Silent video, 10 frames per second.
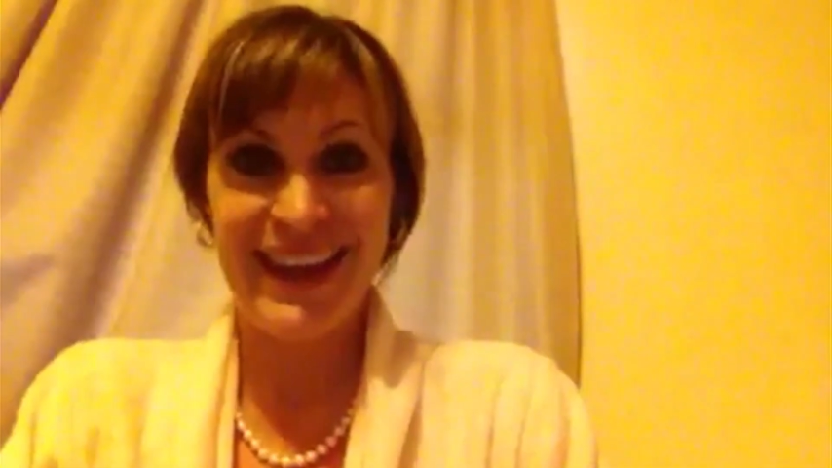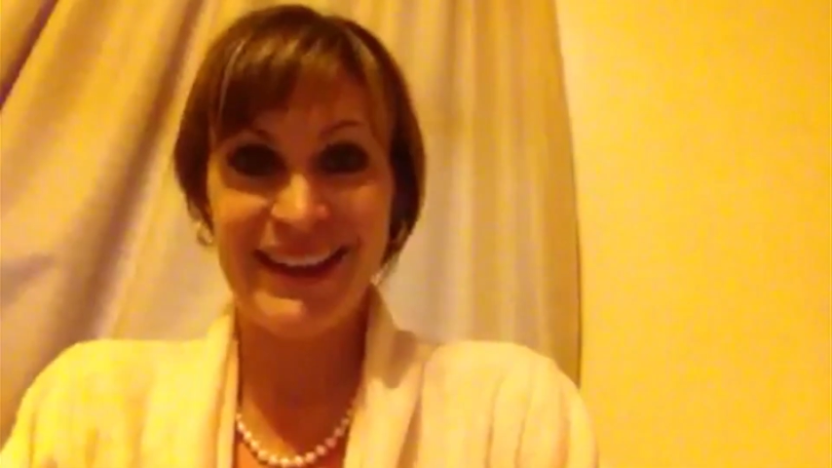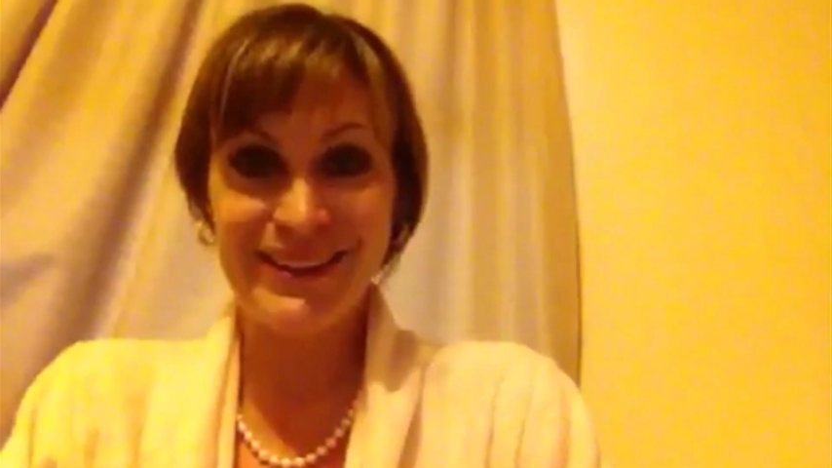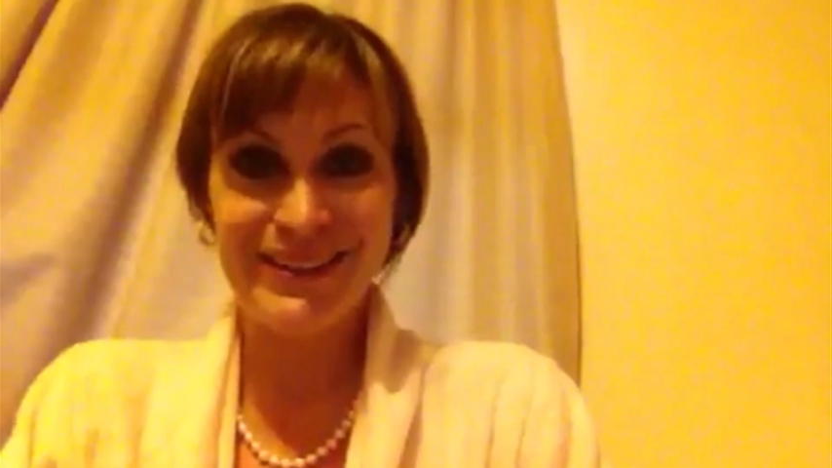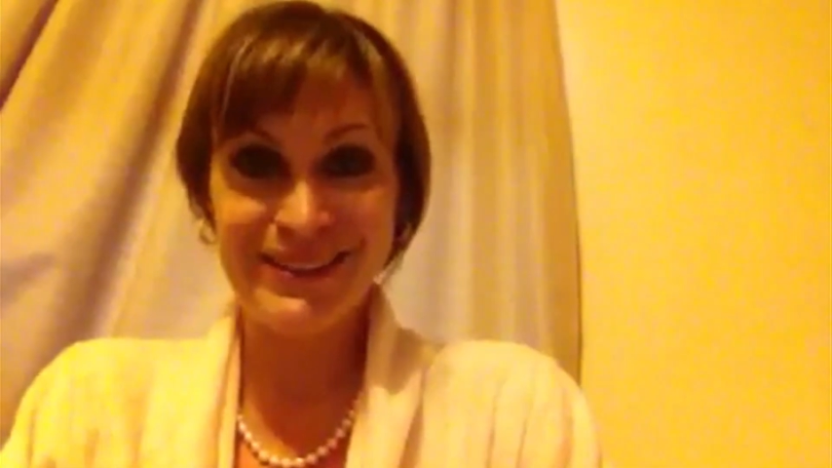
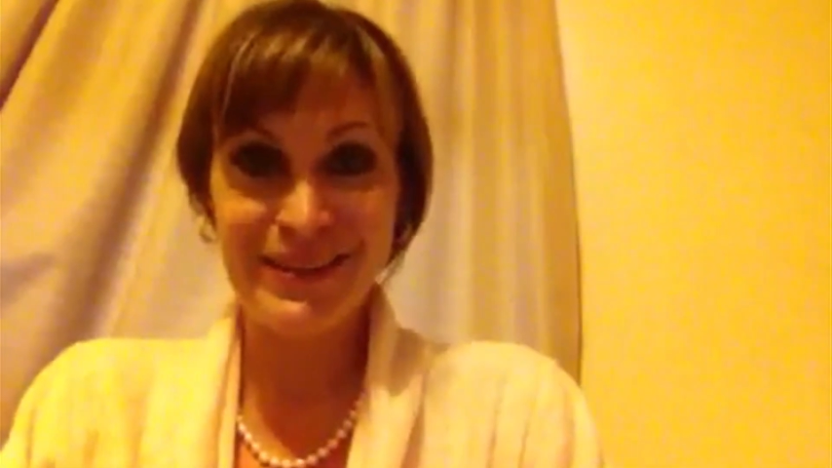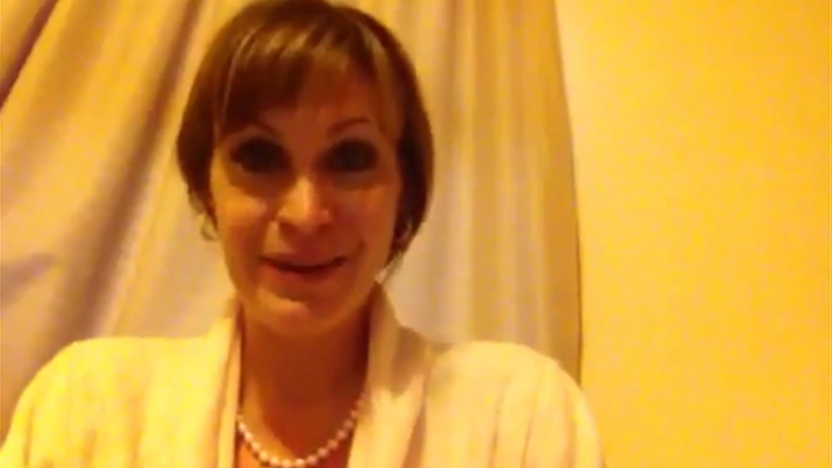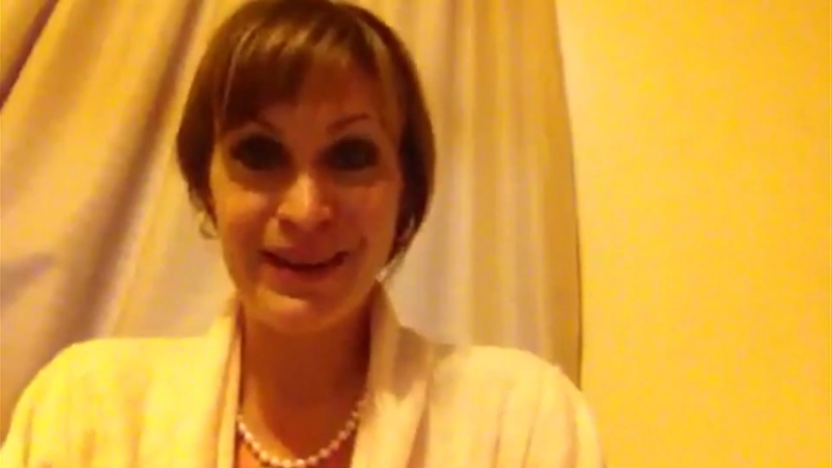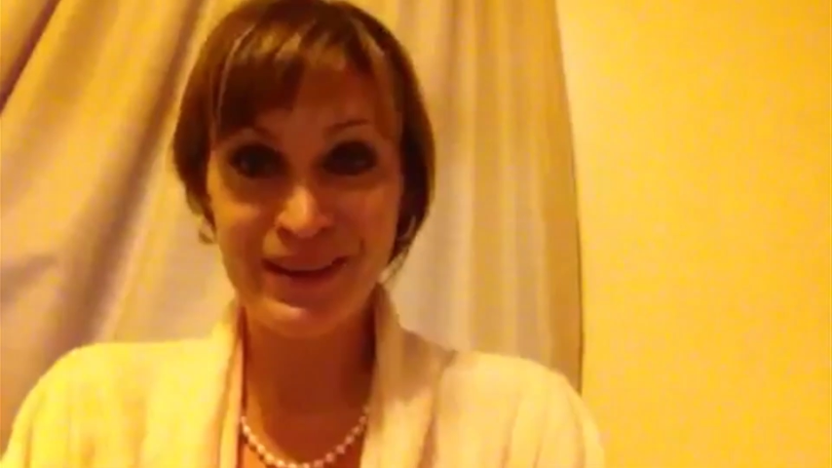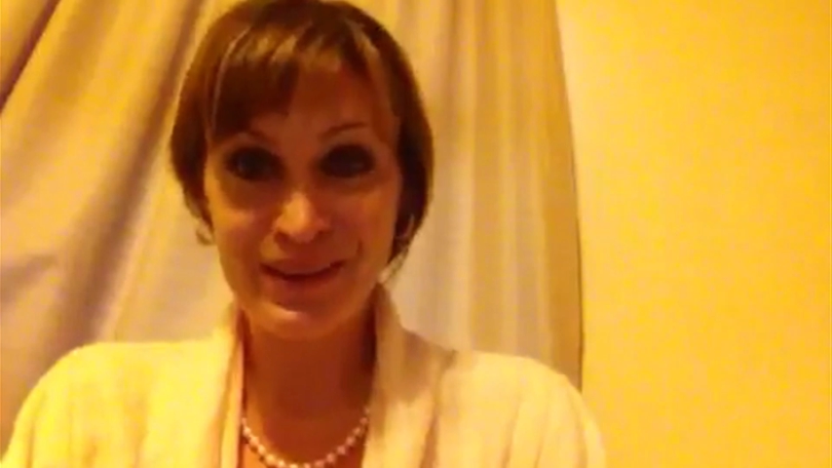And
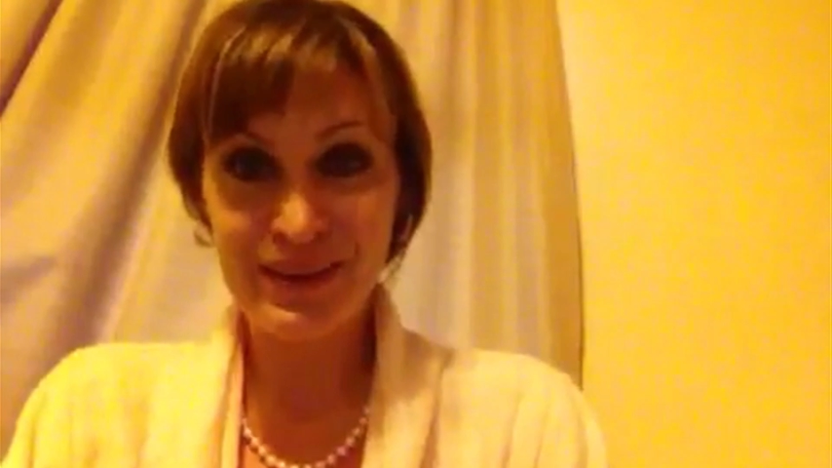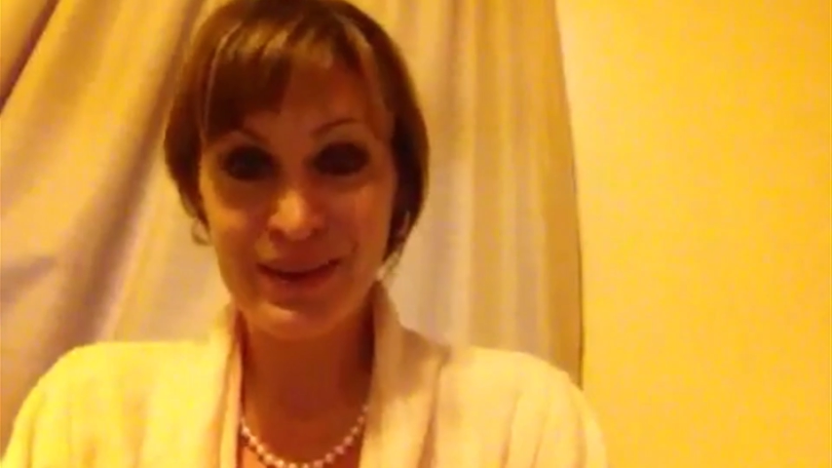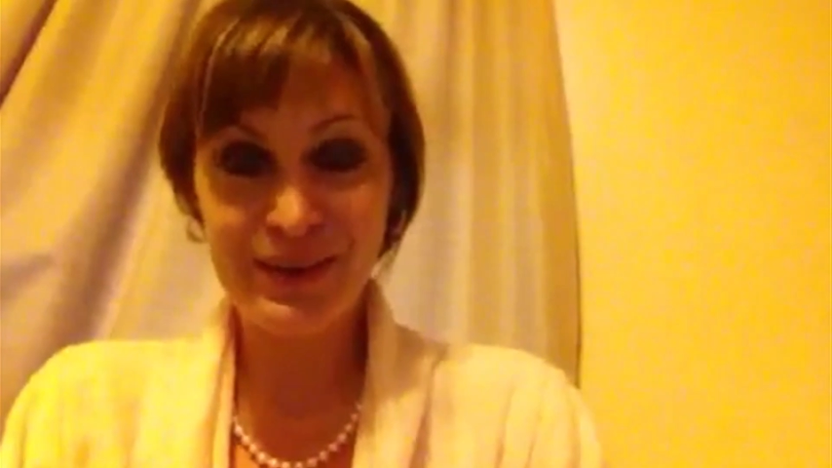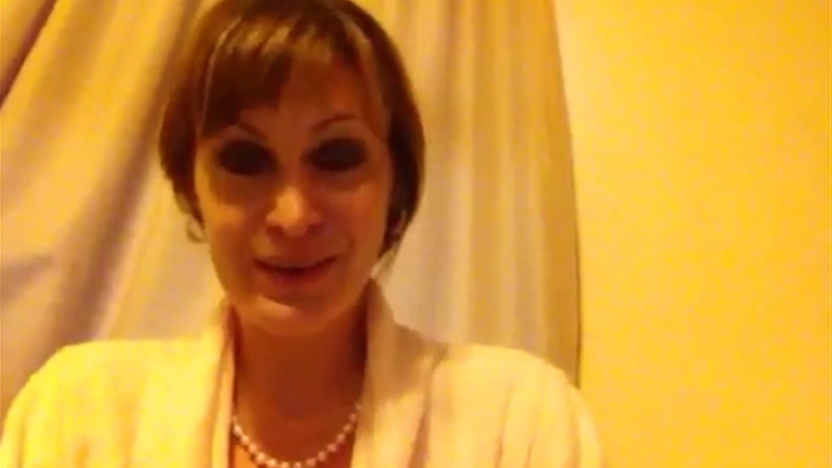about a year ago,